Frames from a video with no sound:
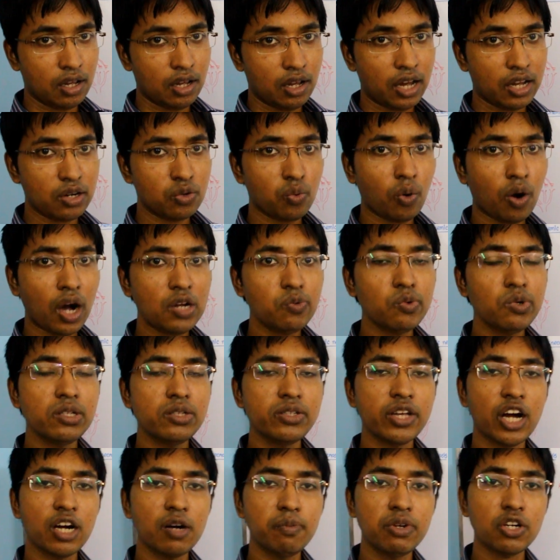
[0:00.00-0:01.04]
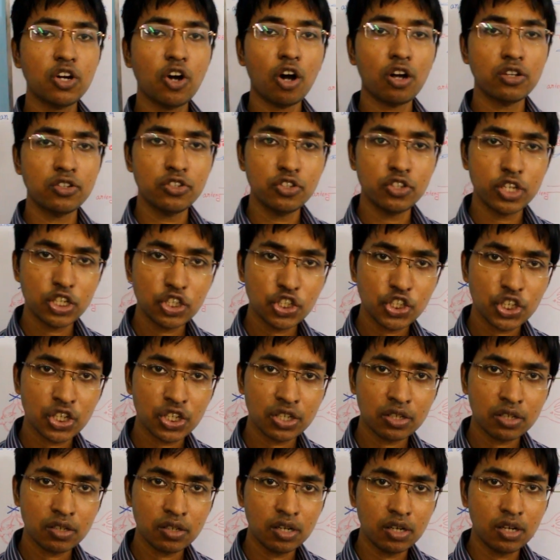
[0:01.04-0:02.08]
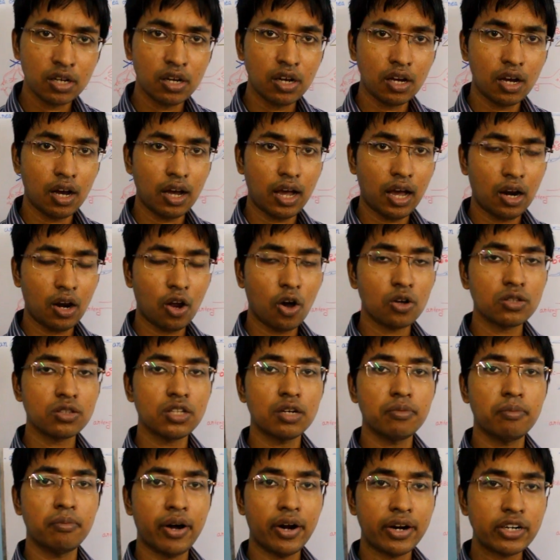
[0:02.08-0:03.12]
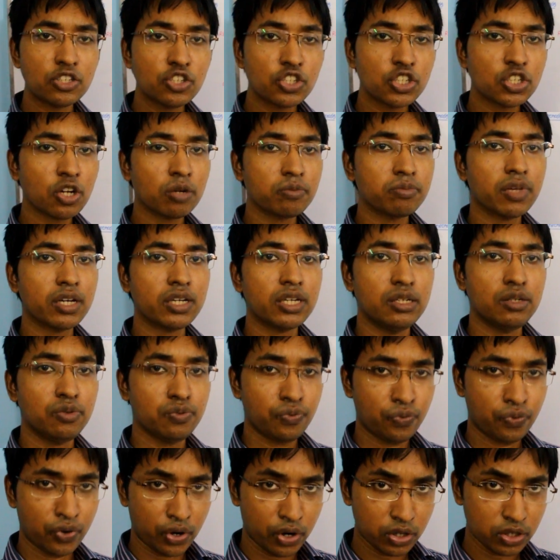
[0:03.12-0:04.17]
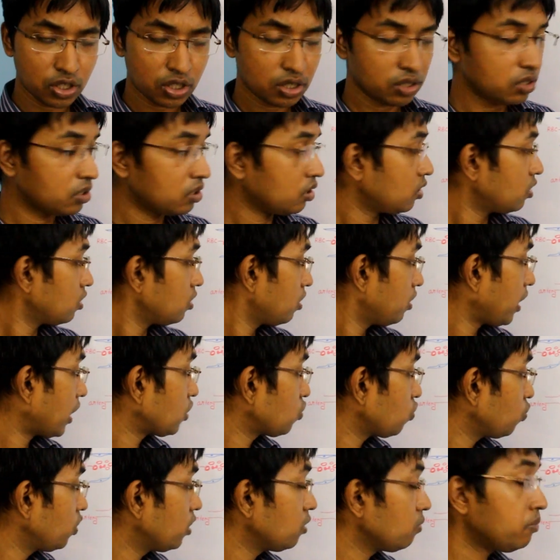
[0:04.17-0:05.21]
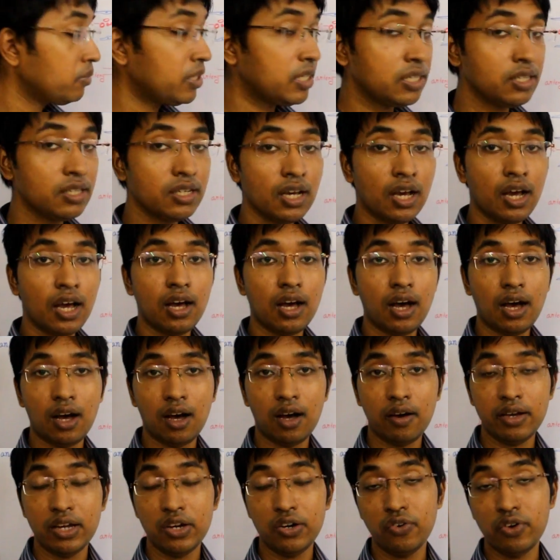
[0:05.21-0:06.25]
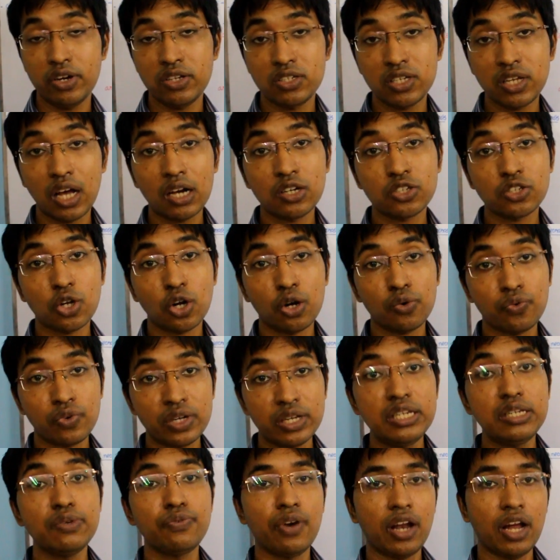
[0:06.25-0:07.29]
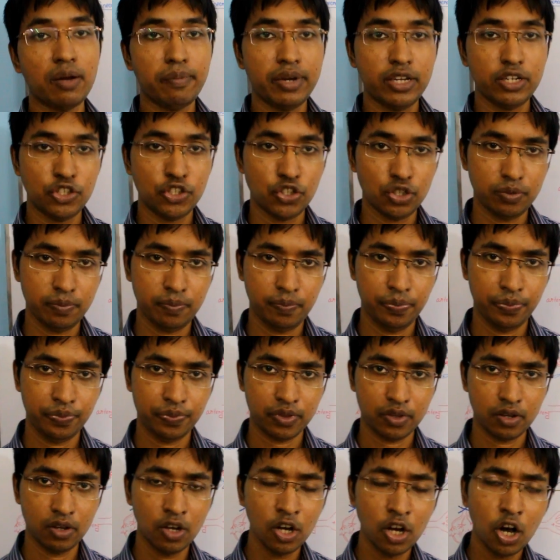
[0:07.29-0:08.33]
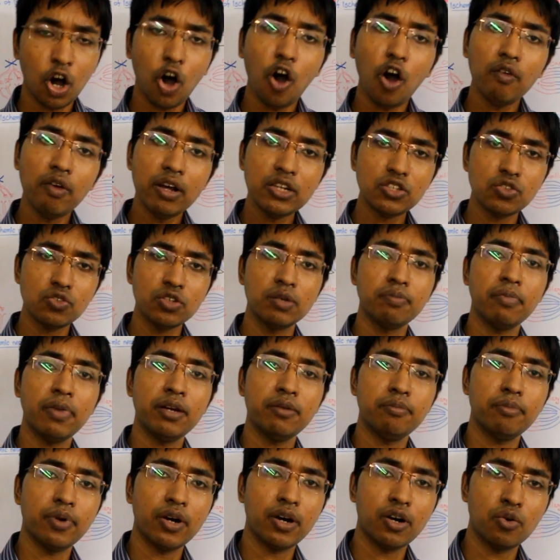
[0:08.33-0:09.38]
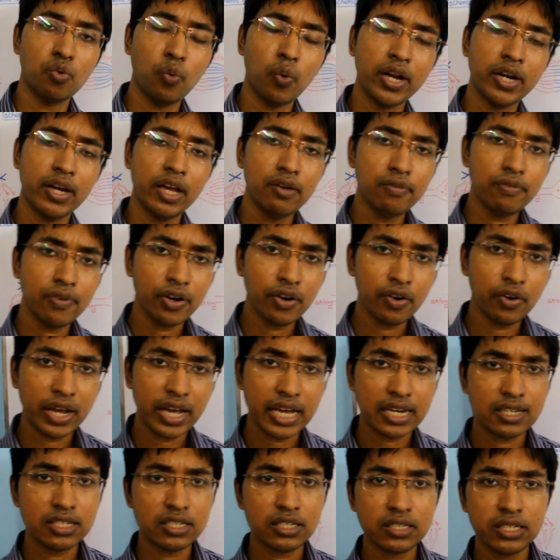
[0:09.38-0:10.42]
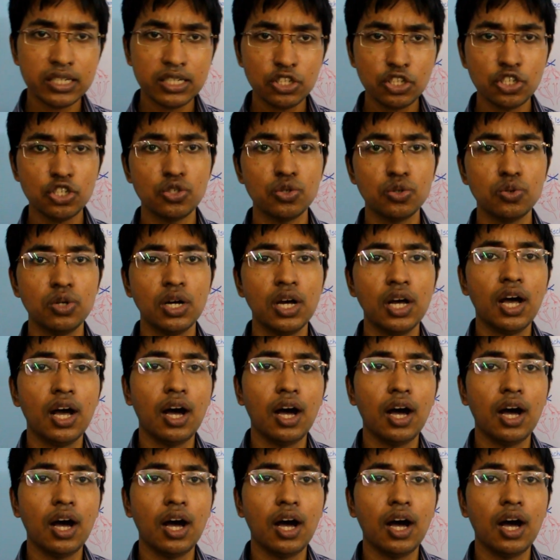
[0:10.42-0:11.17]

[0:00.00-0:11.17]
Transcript: And why will there be congestion along the margin of the infarct? That will be a result of inflammation. Always remember, whenever any tissue